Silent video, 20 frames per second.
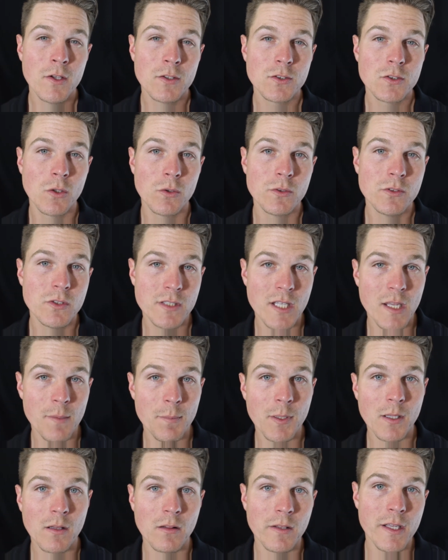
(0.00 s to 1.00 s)
So
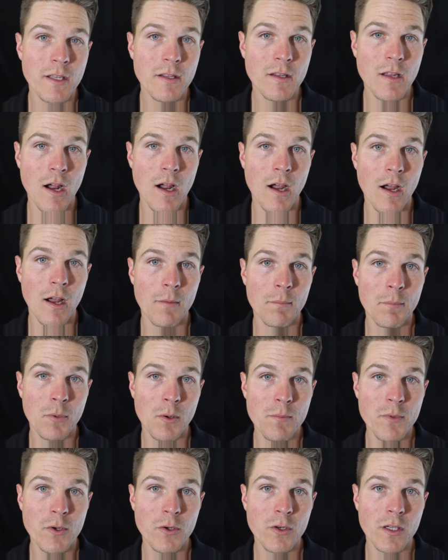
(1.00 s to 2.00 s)
typically
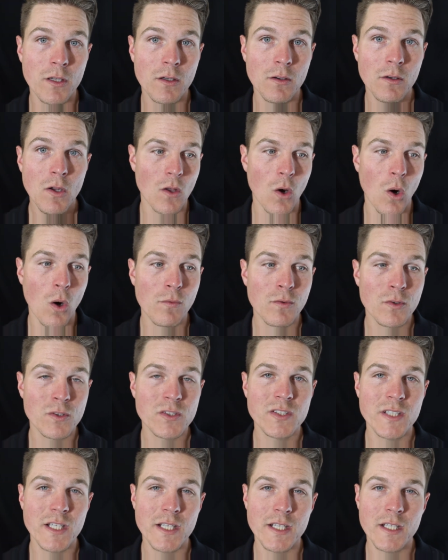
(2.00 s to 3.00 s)
Bermuda
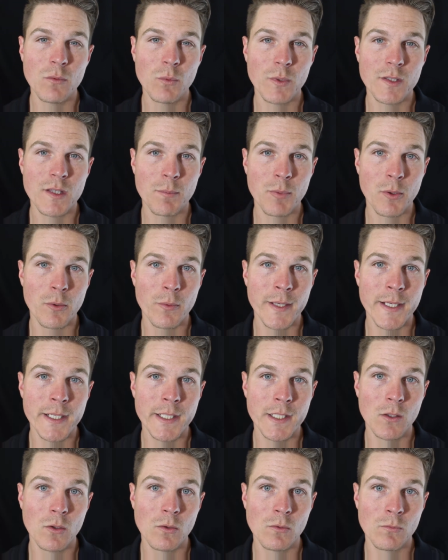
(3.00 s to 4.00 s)
overseeded with a
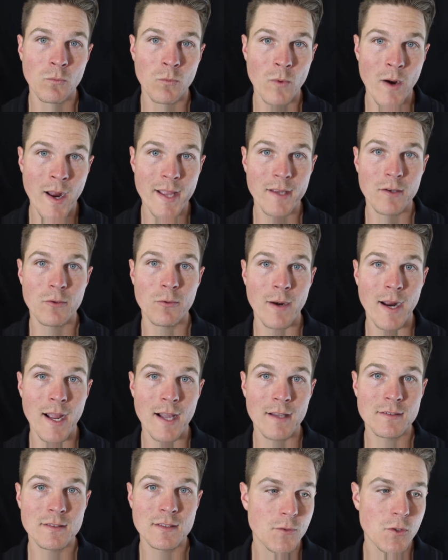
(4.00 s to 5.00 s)
perennial
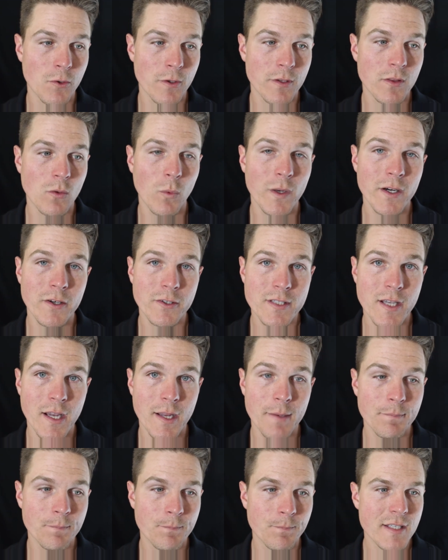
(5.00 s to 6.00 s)
ryegrass during the winter
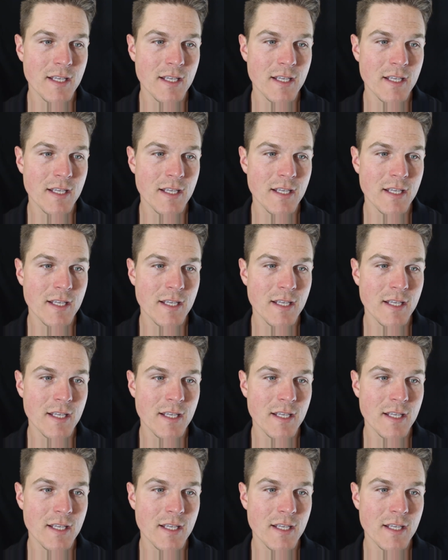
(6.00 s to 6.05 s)
time.